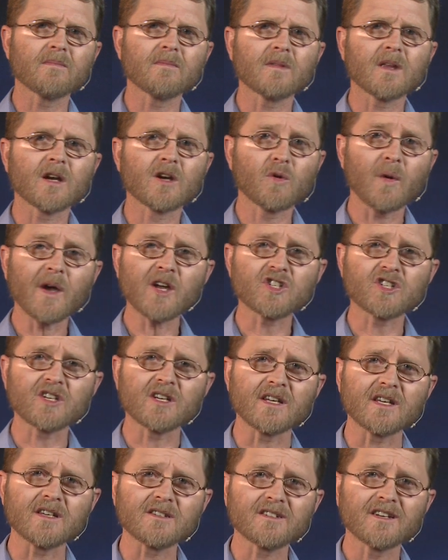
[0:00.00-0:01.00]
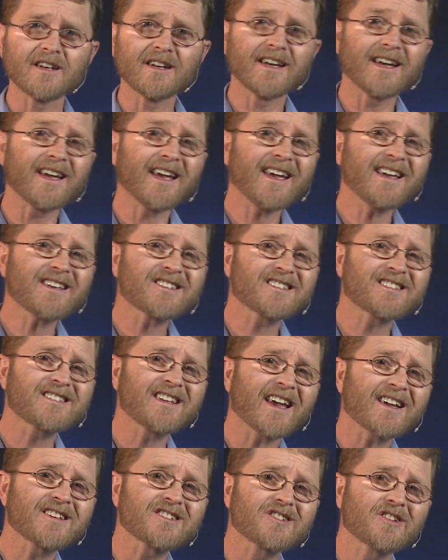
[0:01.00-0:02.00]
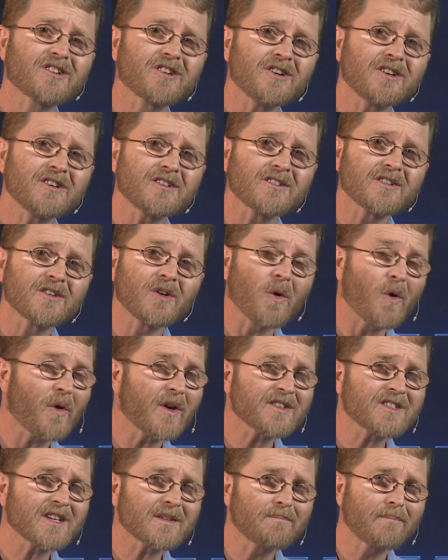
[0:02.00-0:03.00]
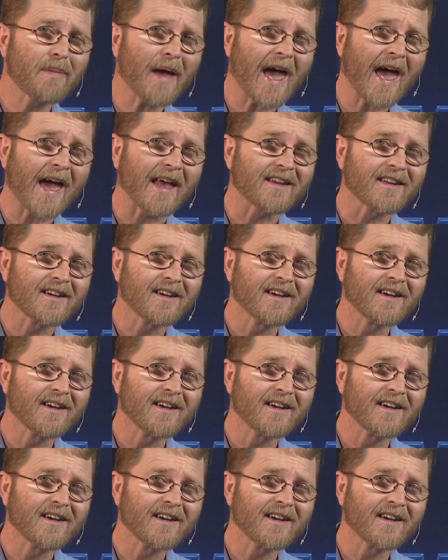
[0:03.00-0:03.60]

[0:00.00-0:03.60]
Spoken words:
the question is sex good or is it bad?